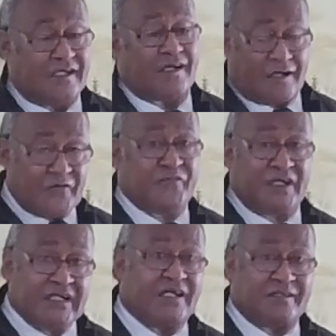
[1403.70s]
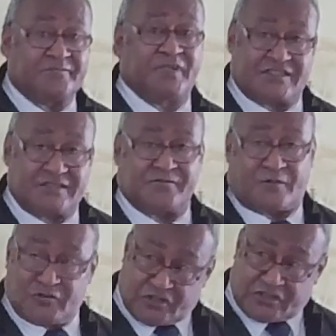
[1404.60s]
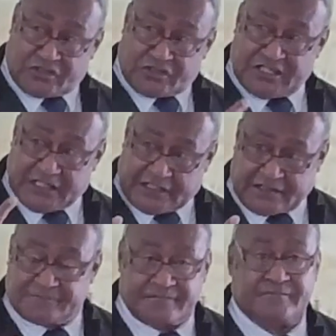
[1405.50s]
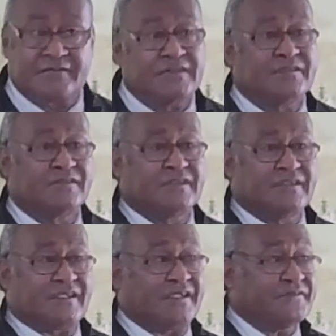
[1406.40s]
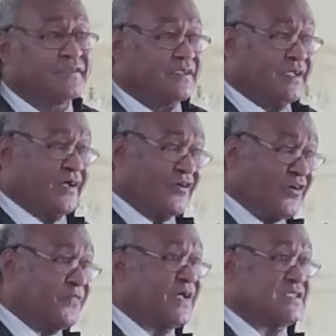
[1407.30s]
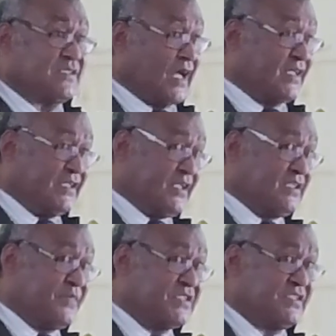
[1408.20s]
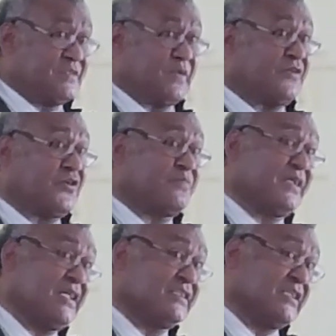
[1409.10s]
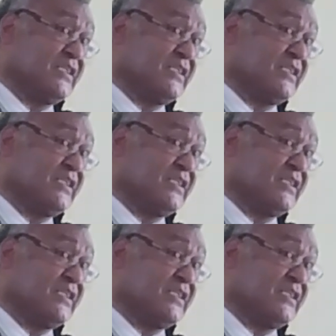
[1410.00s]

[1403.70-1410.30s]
Our failure begins from not hearing. Right? A lot of us are hearing the message but not paying attention